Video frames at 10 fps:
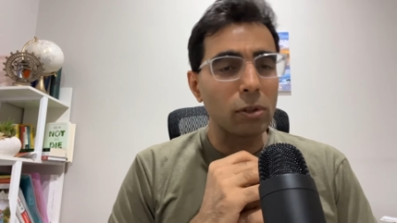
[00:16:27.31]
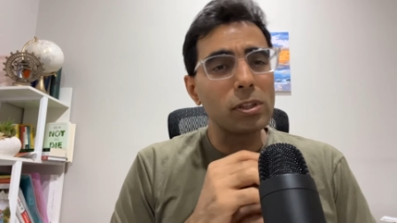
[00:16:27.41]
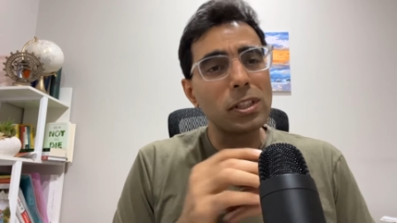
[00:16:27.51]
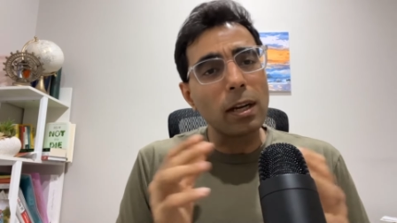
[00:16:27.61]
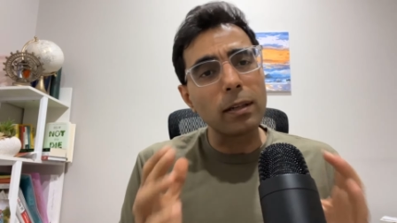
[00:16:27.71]
So,
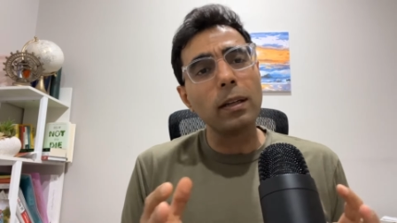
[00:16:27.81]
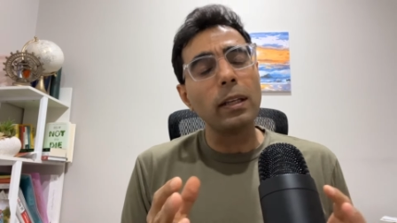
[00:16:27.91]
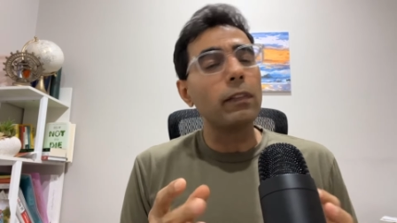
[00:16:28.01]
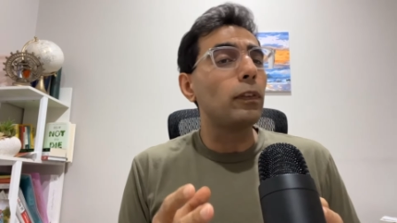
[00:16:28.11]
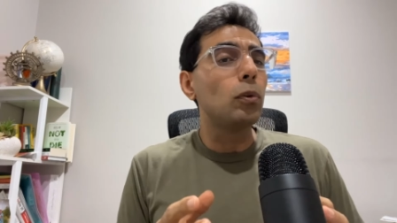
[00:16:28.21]

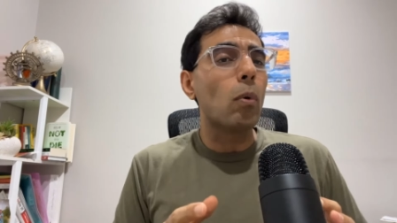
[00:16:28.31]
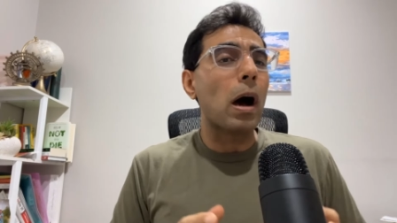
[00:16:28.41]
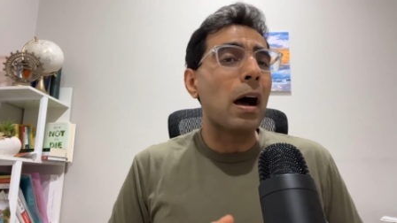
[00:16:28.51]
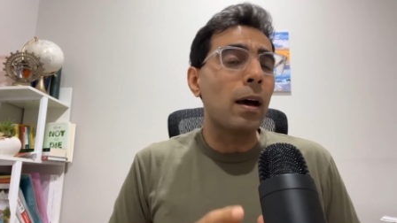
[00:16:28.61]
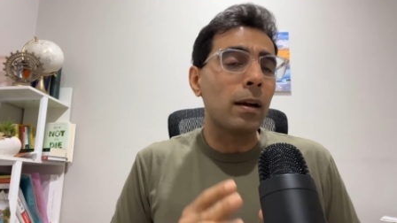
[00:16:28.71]
certainly, if you
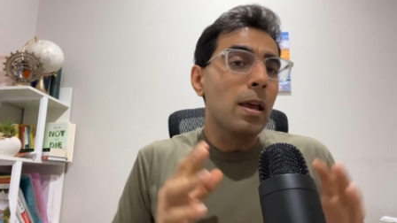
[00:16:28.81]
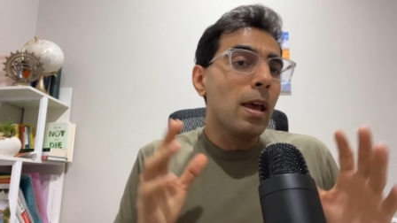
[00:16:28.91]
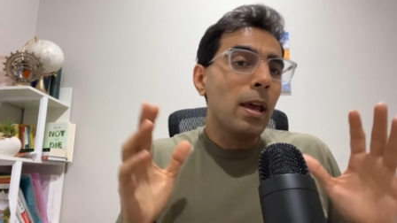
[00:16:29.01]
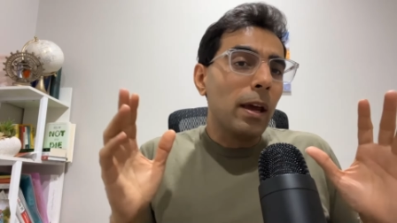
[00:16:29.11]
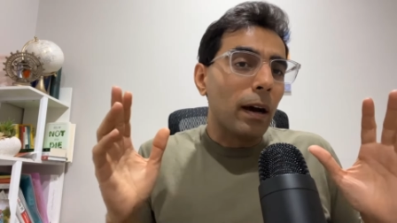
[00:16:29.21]
are
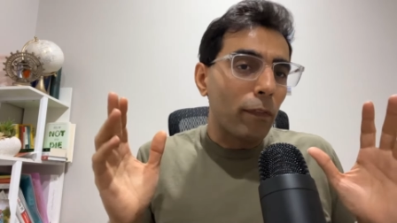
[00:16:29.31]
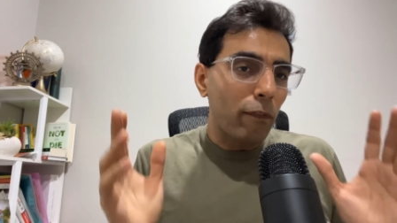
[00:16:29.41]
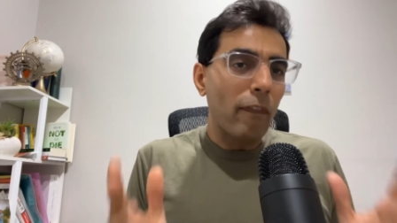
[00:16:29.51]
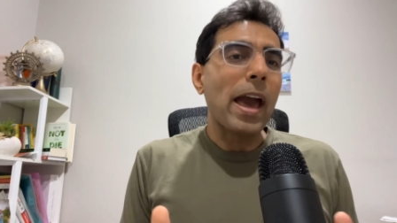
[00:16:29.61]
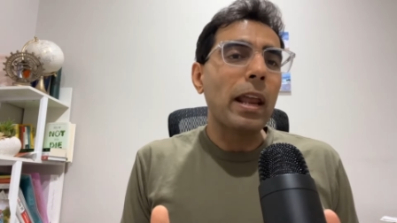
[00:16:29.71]
a
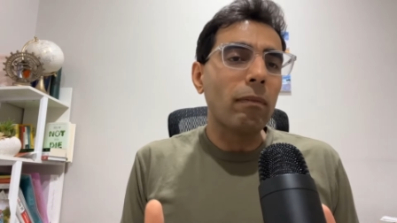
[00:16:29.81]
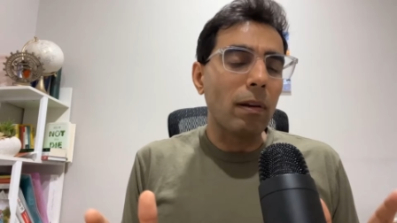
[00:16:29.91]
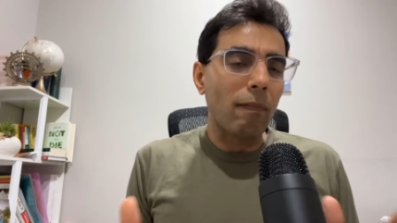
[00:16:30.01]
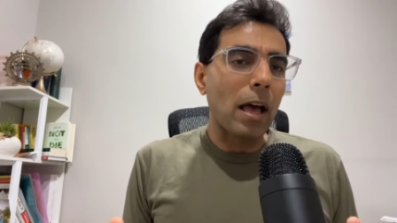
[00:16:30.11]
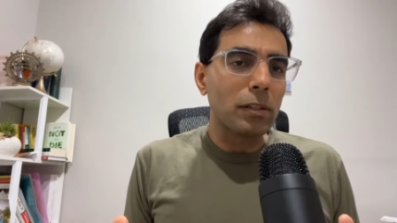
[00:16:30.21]
fan of
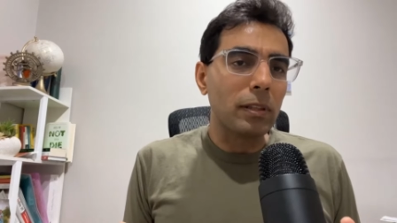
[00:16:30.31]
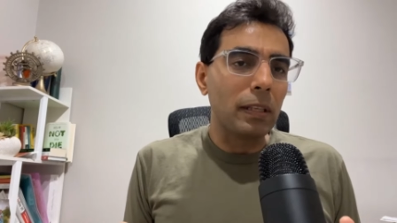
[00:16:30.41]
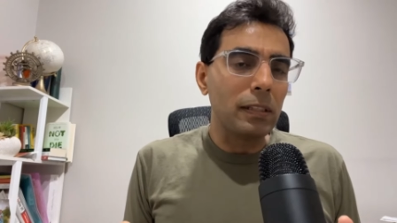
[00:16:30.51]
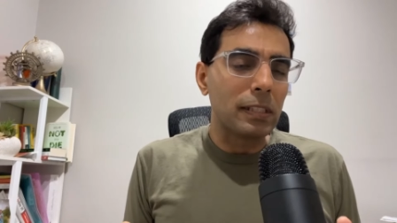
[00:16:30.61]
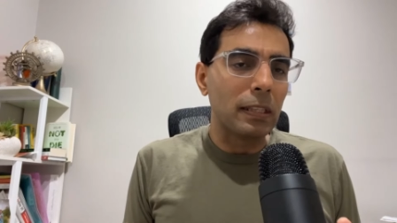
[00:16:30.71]

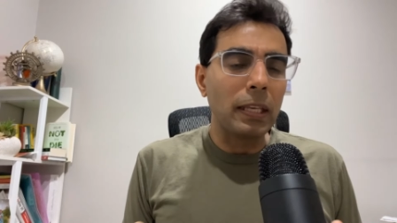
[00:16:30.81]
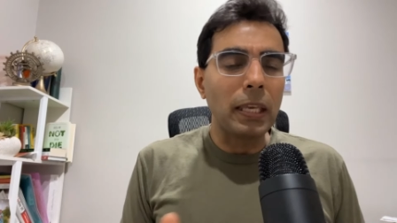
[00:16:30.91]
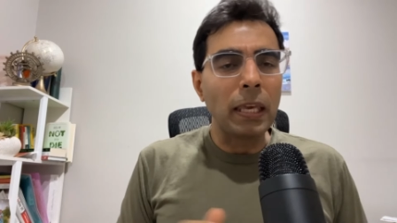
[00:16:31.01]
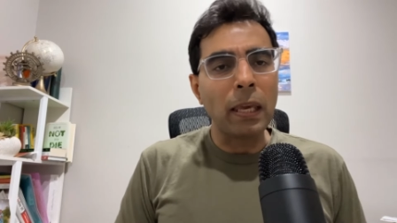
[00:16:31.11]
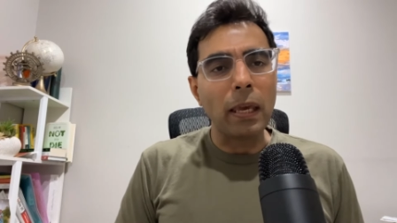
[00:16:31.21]
Nawazuddin
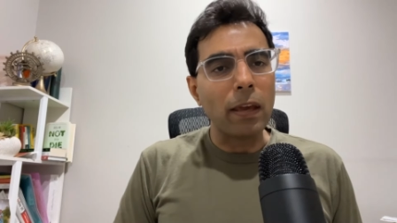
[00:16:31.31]
Siddiqui,